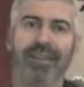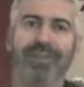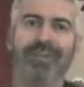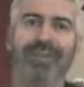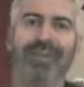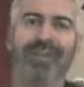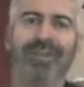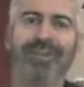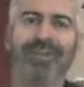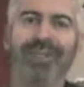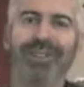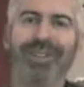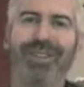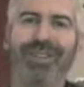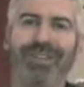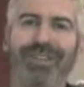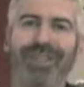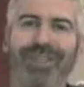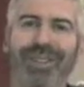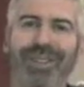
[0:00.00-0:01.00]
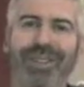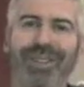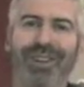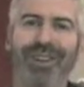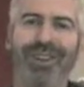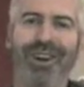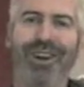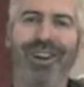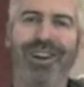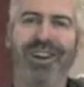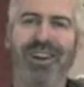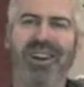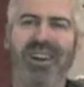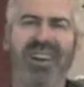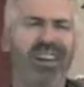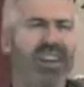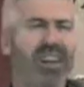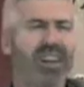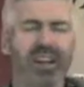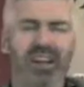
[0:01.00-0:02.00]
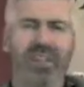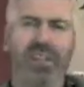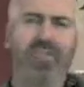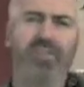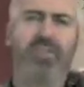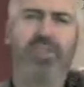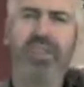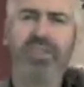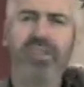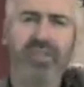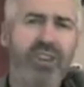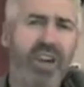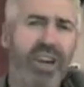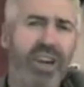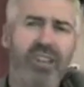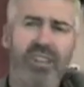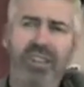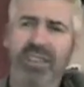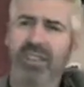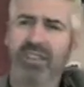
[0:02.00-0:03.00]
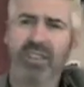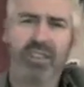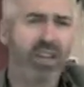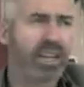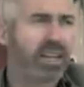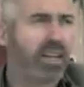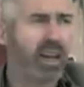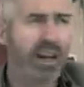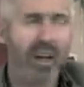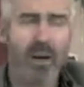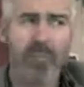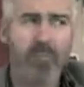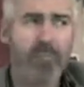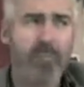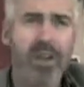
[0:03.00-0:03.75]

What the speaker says: Someone said to me the other day, this training sounds like a